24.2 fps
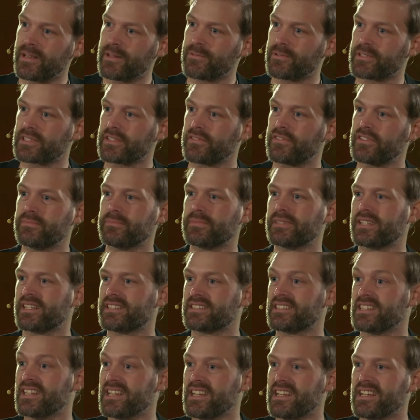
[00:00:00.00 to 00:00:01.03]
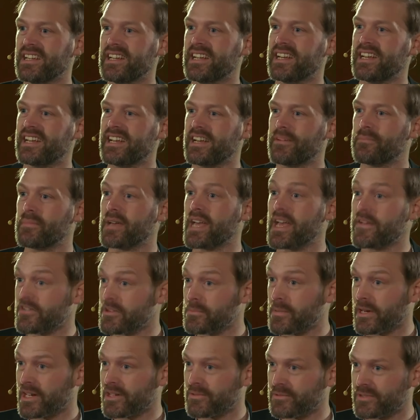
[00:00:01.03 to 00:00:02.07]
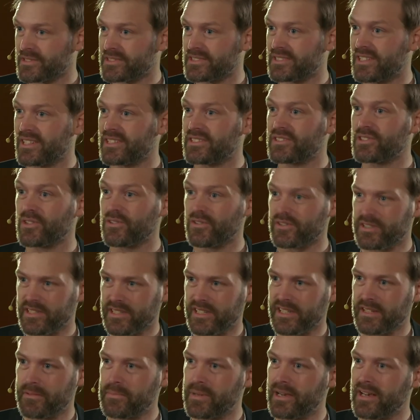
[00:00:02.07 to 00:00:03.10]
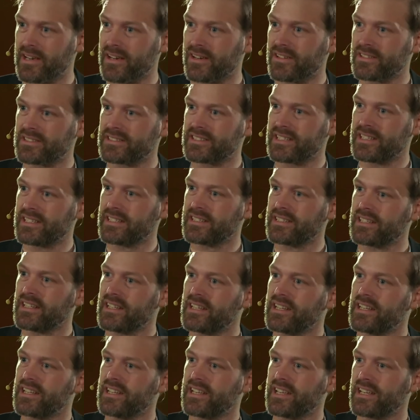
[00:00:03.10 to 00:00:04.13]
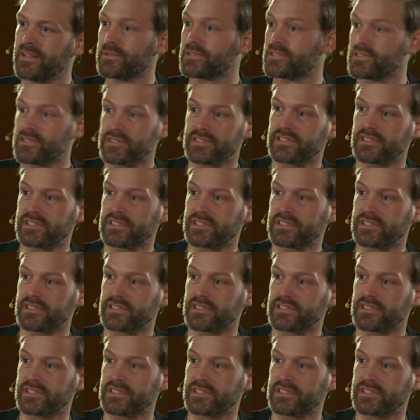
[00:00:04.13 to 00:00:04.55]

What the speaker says: It was a film that everybody was talking about, and it was